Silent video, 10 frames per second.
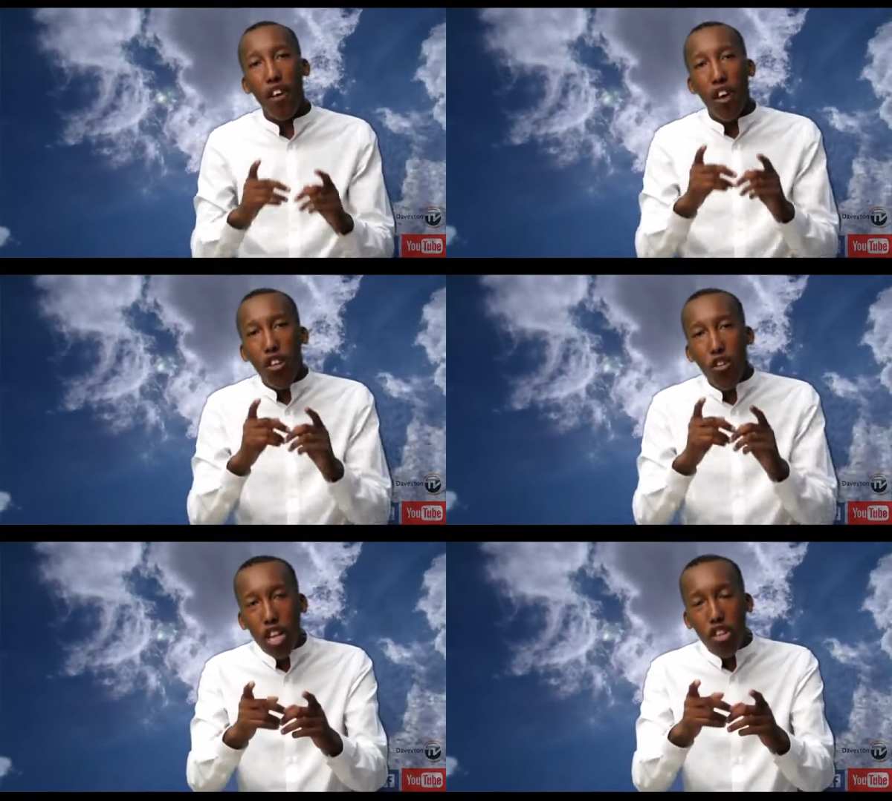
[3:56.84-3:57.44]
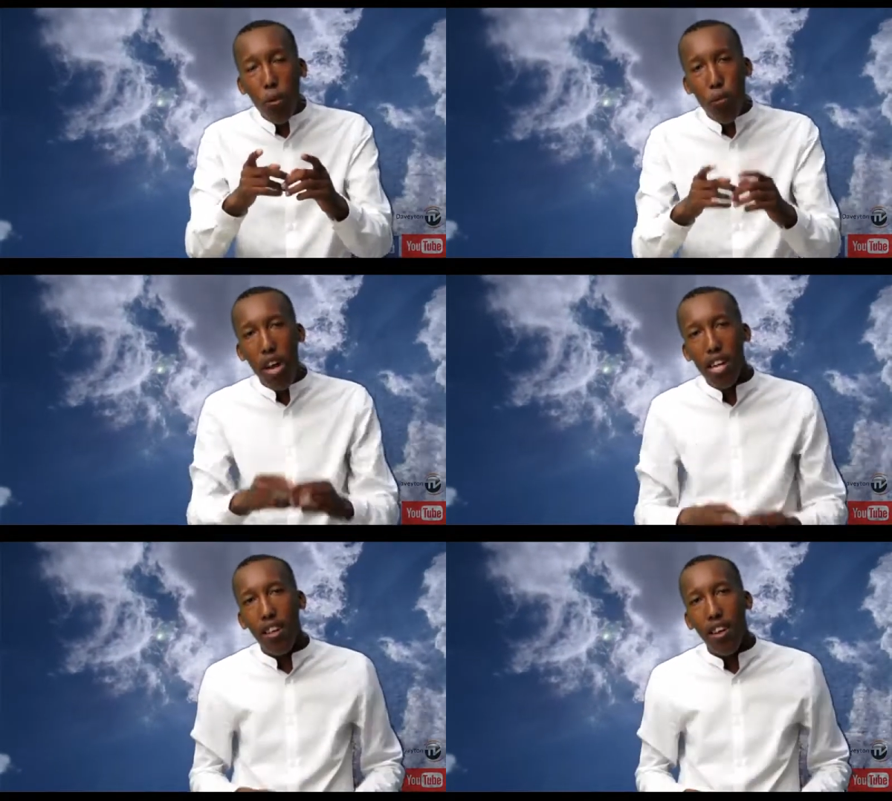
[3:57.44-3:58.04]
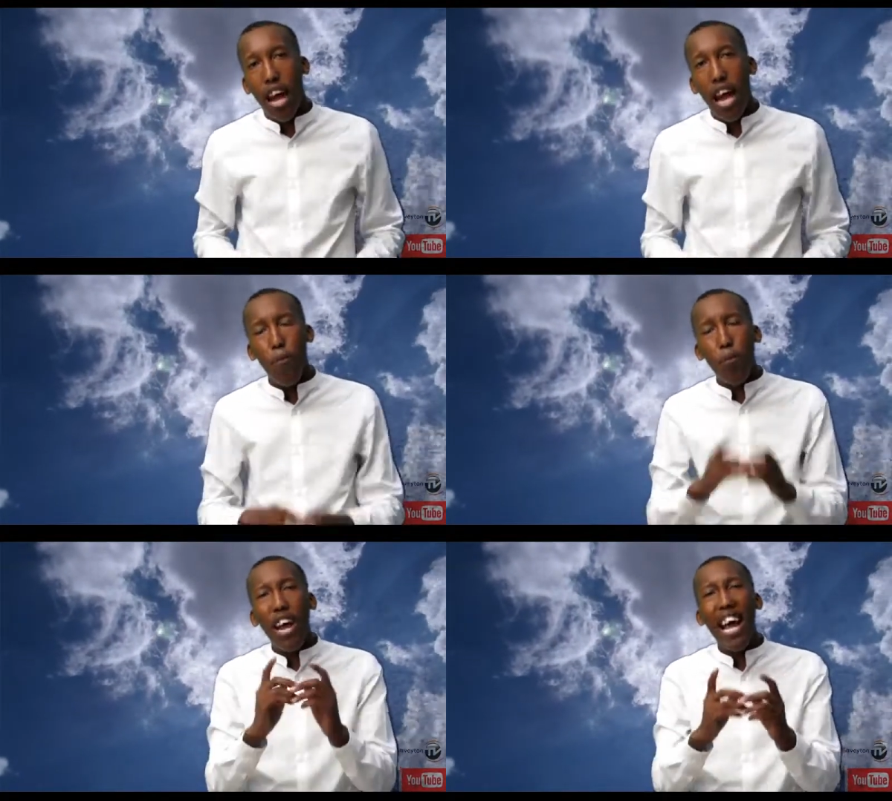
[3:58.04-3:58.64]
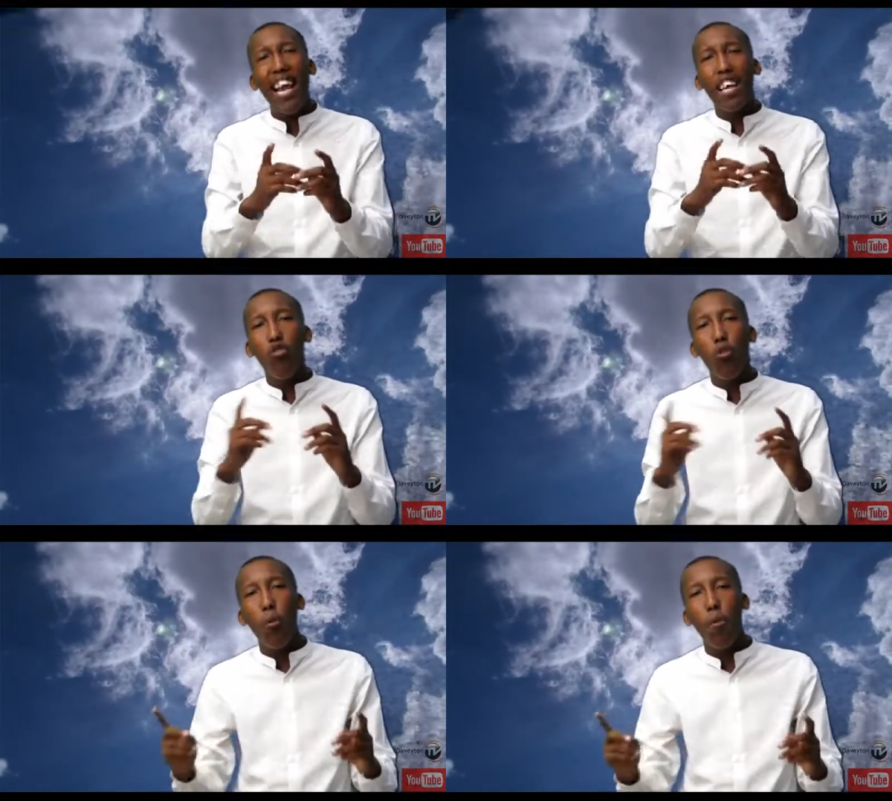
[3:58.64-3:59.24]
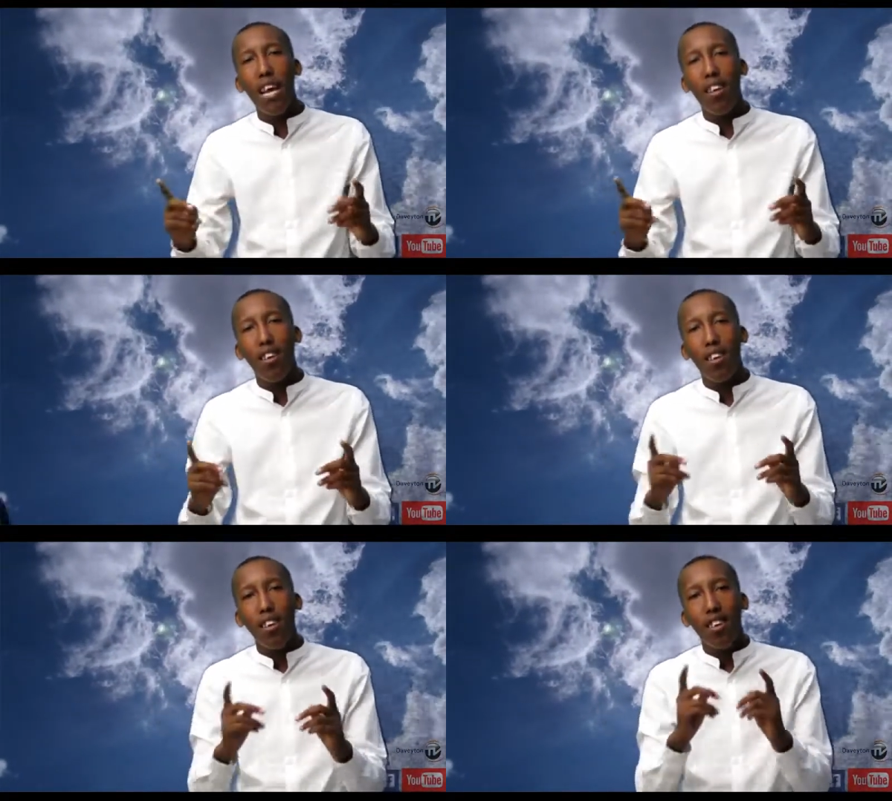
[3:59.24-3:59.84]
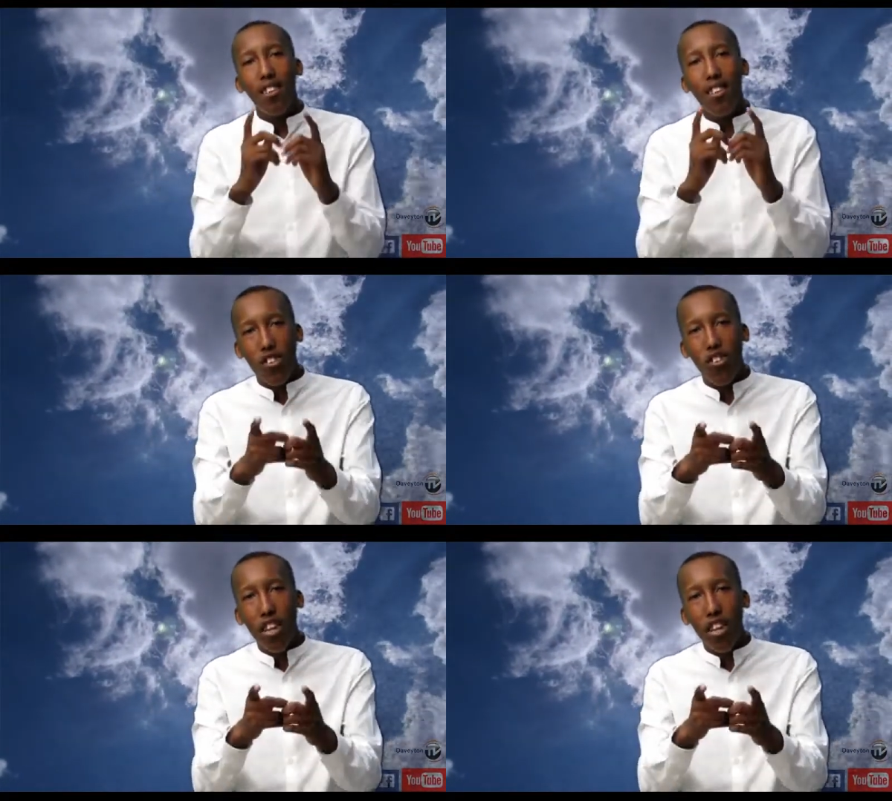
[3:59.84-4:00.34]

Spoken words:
you need to pray. A prayerless woman does not